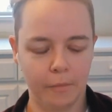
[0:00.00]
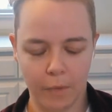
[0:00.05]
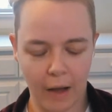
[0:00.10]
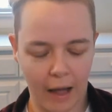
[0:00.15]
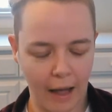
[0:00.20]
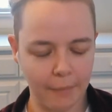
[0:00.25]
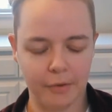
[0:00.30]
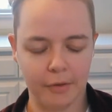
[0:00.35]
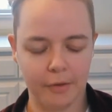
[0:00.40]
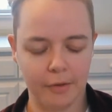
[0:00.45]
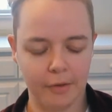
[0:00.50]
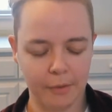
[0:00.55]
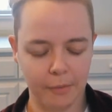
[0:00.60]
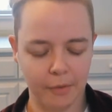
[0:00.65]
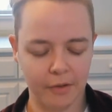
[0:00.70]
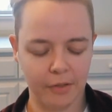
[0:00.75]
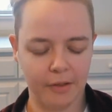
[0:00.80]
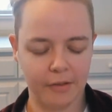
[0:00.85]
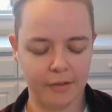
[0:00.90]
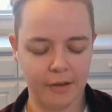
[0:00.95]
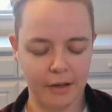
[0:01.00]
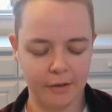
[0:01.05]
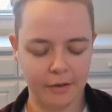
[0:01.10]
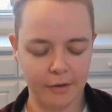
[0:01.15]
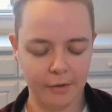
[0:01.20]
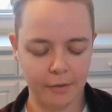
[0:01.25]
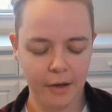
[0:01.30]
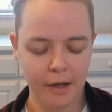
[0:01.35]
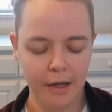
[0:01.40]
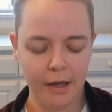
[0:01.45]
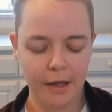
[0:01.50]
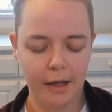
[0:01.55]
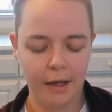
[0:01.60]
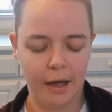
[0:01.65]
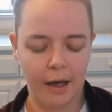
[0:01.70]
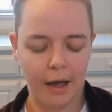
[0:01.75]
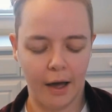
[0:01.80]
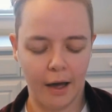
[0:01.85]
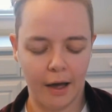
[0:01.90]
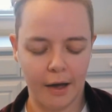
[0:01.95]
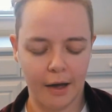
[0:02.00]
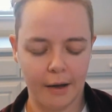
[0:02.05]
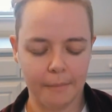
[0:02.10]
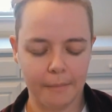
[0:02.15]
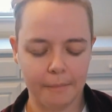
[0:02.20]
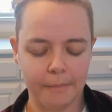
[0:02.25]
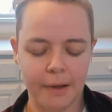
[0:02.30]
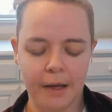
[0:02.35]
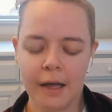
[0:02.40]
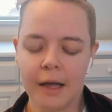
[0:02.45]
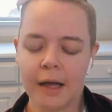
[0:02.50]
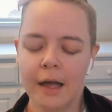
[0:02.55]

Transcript: absolutely worth listening to. Um,